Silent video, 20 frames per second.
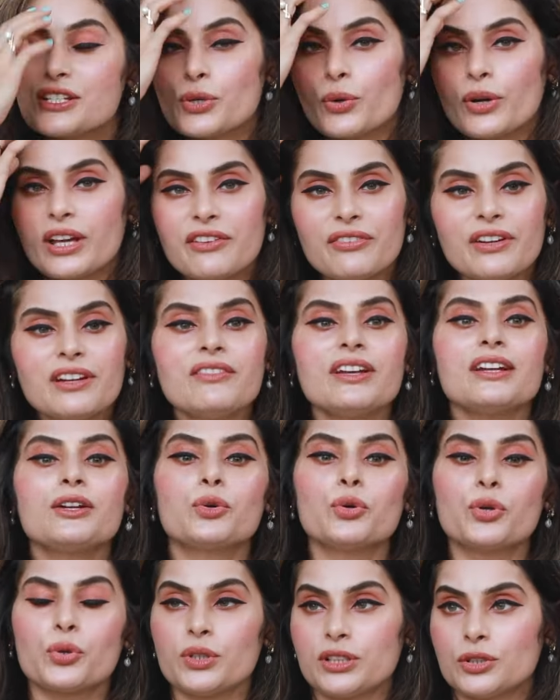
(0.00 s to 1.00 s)
So even when
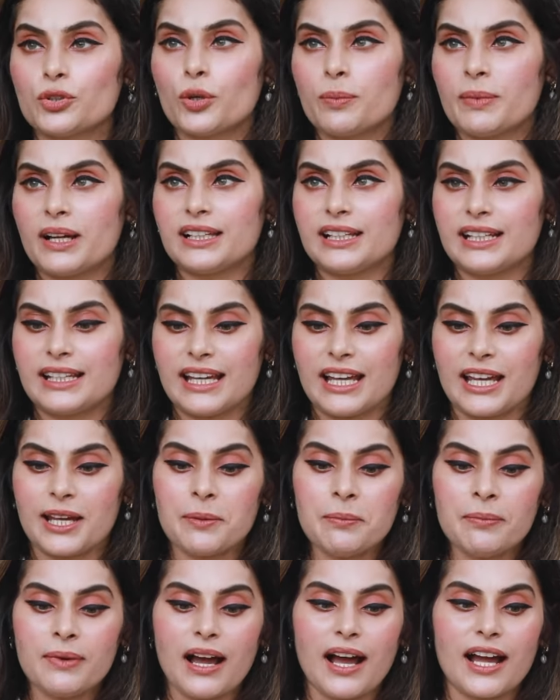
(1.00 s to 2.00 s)
Cooku With Comali came,